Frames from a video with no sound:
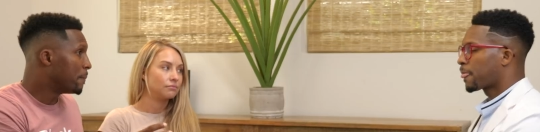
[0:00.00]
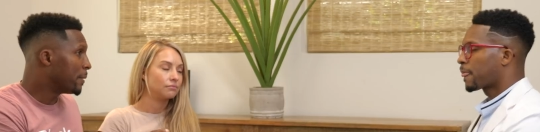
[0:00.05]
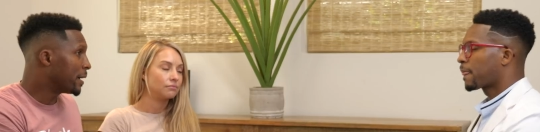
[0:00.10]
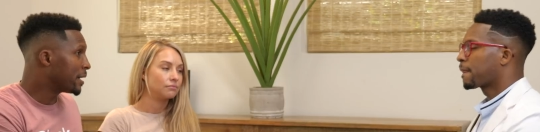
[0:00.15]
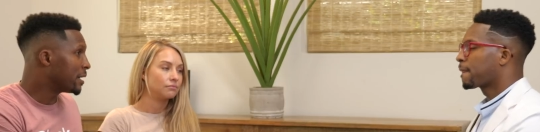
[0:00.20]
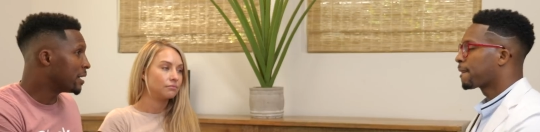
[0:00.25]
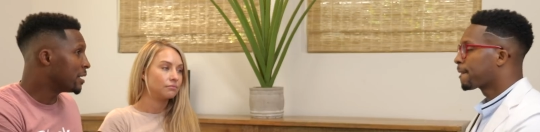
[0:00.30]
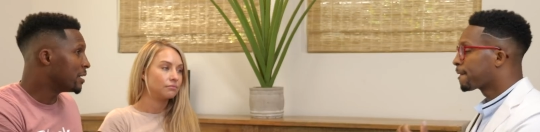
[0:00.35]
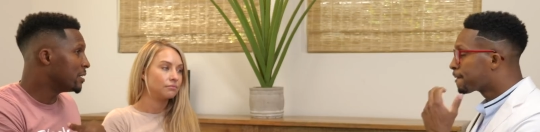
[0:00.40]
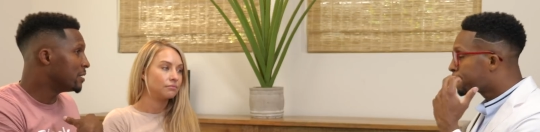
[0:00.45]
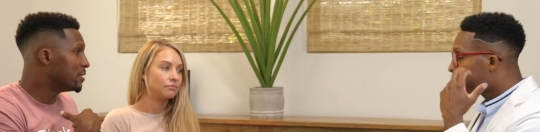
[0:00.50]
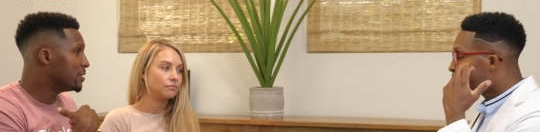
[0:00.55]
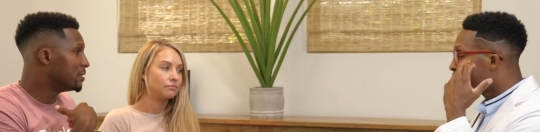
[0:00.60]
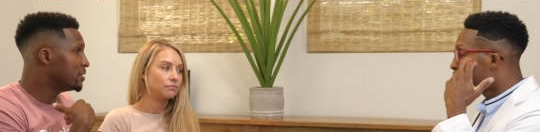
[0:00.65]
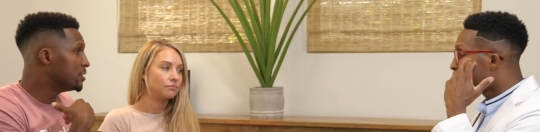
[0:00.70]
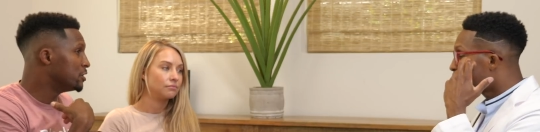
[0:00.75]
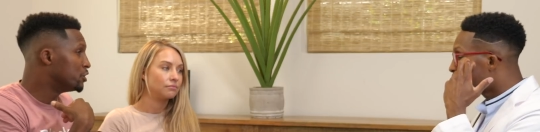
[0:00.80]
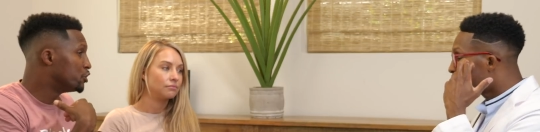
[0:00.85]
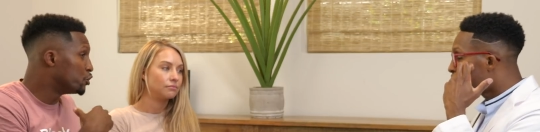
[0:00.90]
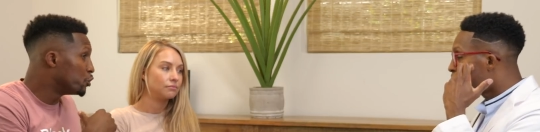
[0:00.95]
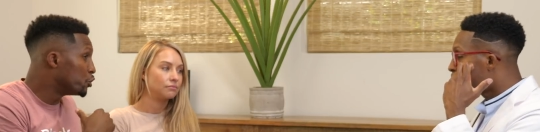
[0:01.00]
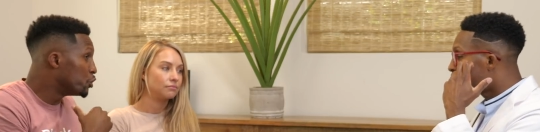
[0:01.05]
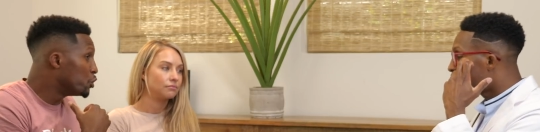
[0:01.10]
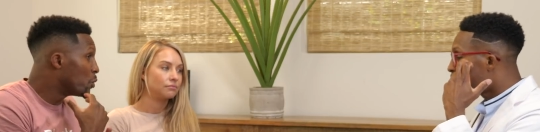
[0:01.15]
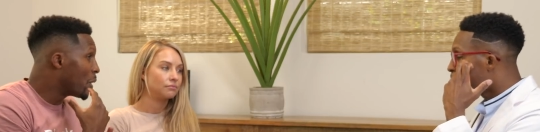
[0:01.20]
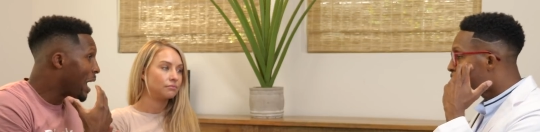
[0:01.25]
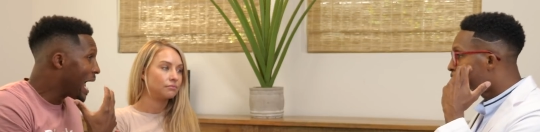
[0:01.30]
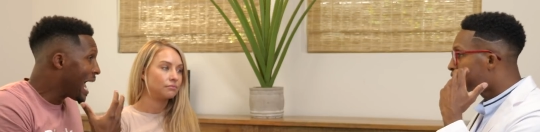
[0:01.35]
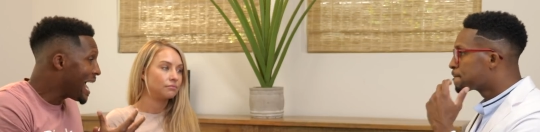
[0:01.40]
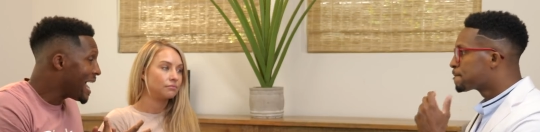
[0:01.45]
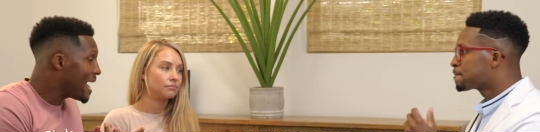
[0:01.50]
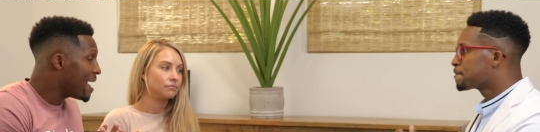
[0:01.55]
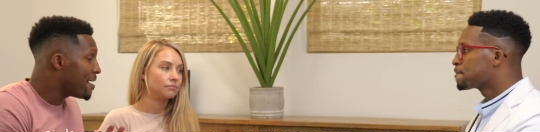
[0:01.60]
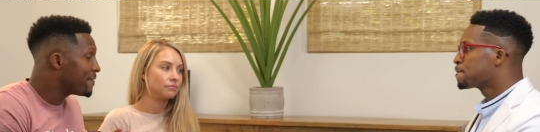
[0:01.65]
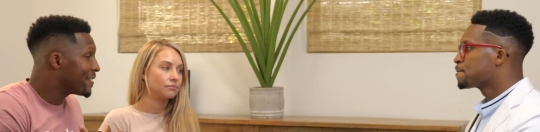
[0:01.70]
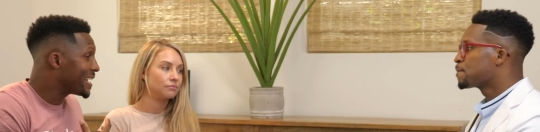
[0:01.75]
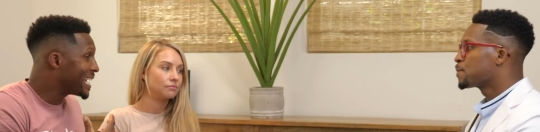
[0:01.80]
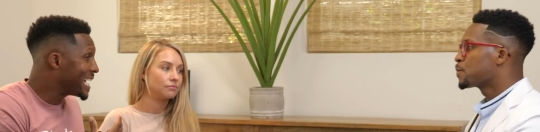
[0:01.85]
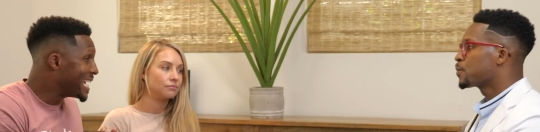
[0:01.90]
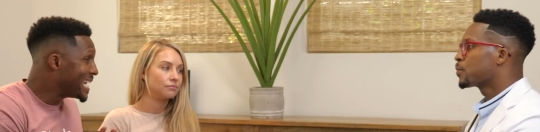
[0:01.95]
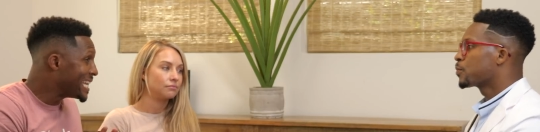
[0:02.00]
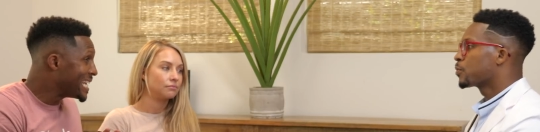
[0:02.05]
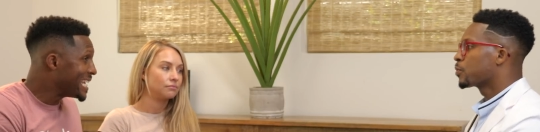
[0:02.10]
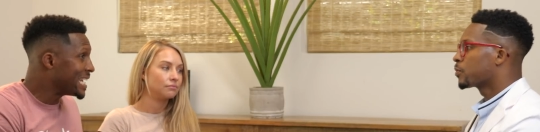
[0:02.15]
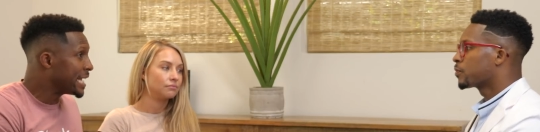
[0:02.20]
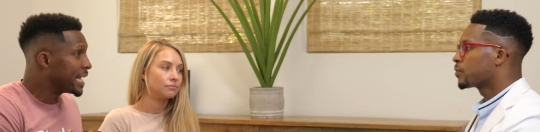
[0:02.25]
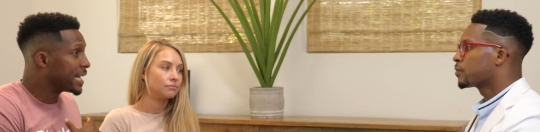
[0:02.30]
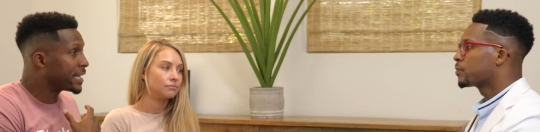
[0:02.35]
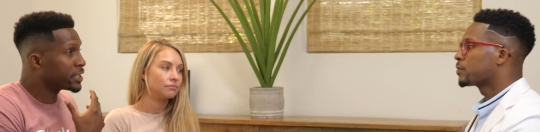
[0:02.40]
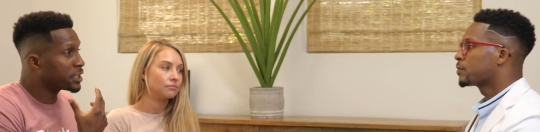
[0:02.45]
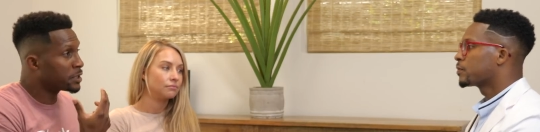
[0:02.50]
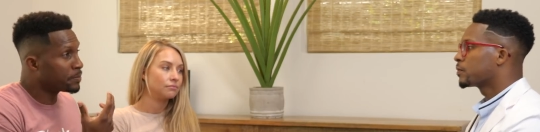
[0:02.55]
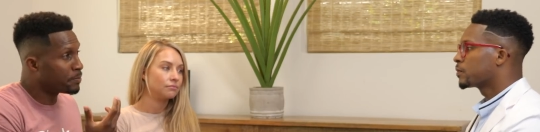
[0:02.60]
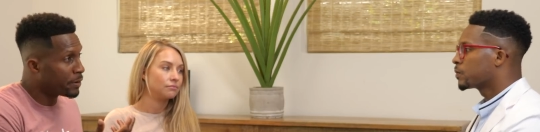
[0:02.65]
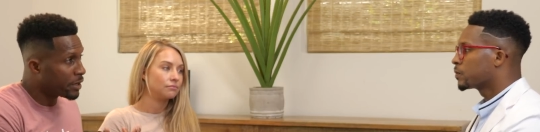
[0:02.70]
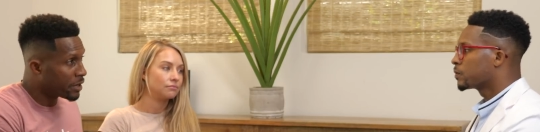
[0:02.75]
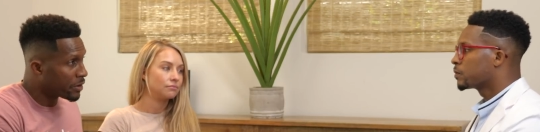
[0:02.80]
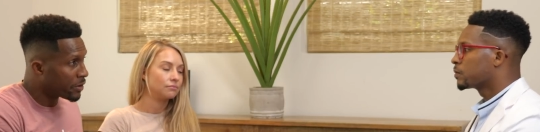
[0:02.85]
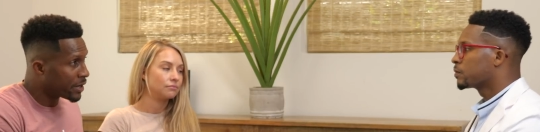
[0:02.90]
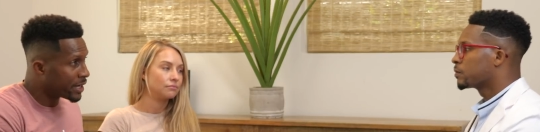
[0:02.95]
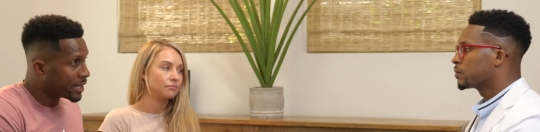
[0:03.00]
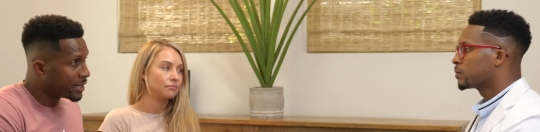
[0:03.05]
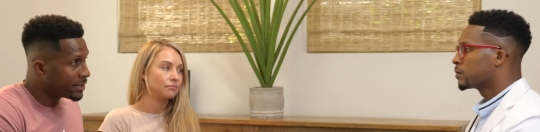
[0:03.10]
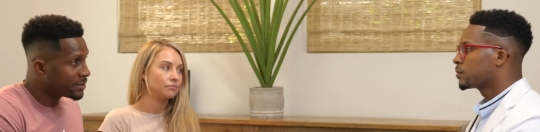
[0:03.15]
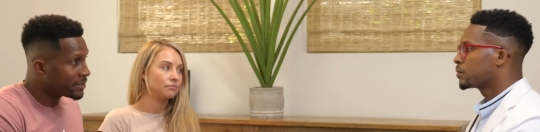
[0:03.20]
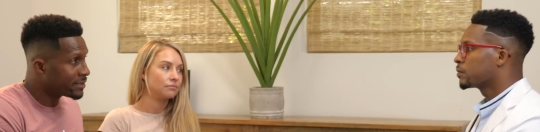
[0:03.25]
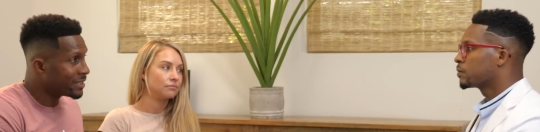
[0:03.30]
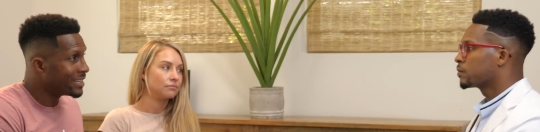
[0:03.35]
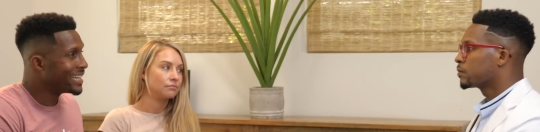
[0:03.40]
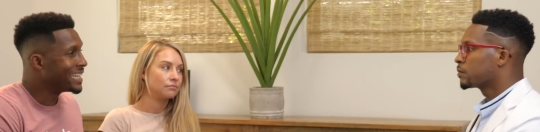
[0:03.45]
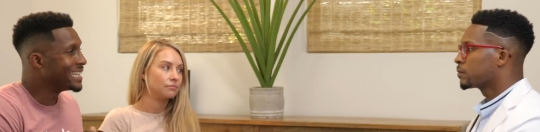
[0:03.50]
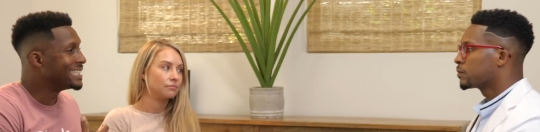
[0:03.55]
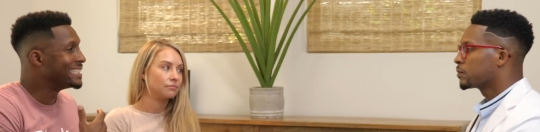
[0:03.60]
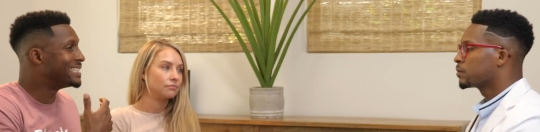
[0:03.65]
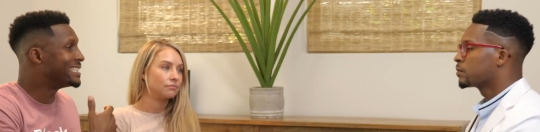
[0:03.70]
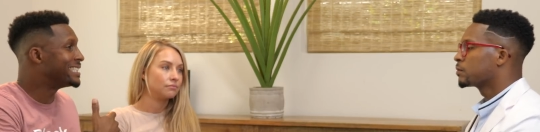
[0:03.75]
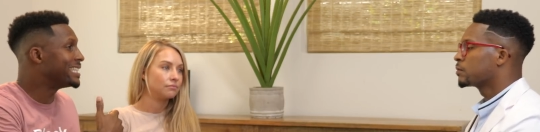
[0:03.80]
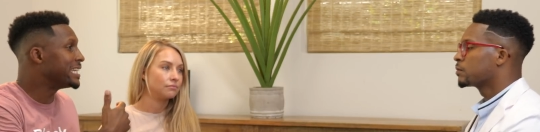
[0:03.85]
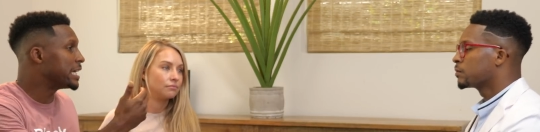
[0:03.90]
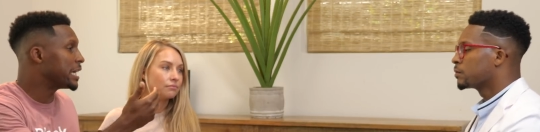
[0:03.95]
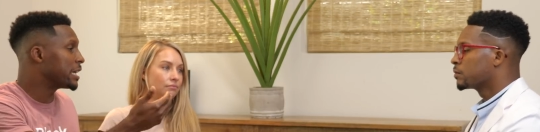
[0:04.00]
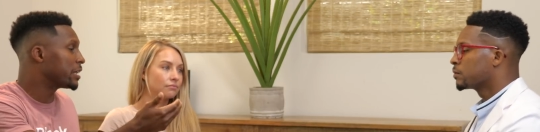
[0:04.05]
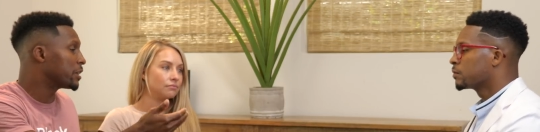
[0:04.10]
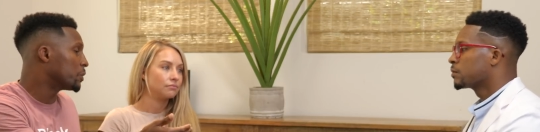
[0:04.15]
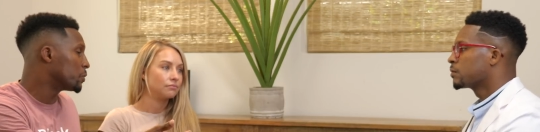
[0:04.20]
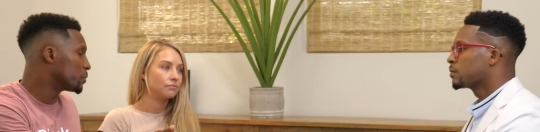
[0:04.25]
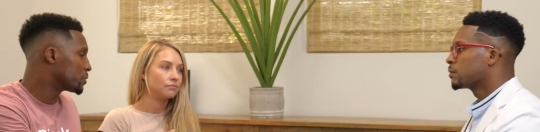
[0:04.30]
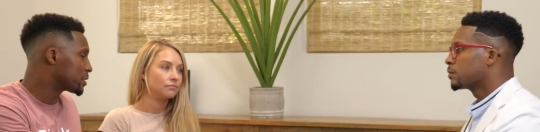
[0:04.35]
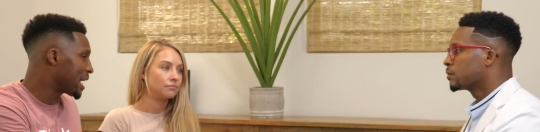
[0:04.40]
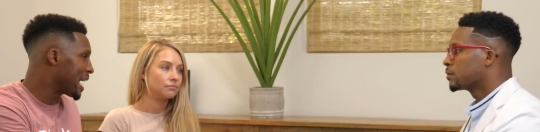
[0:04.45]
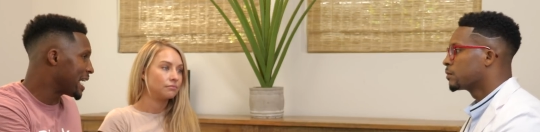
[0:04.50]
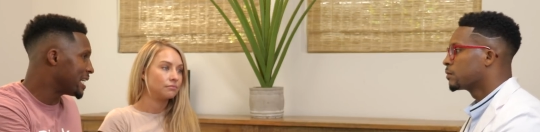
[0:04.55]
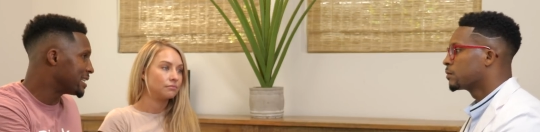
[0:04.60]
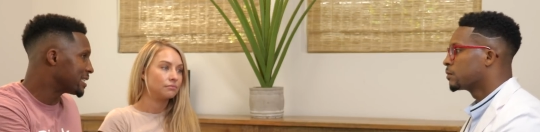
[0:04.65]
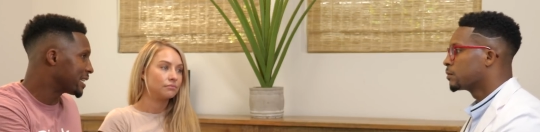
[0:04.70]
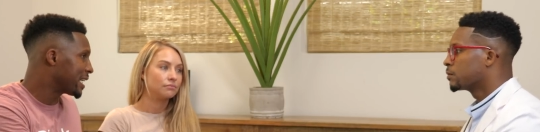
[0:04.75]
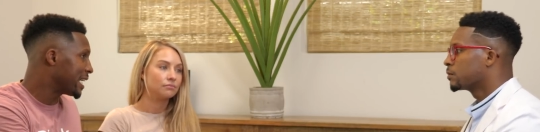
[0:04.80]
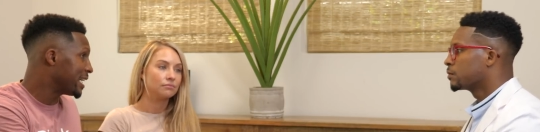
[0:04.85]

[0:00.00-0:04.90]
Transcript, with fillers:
Speaker 1: but do you have any experience in seeing those kinds of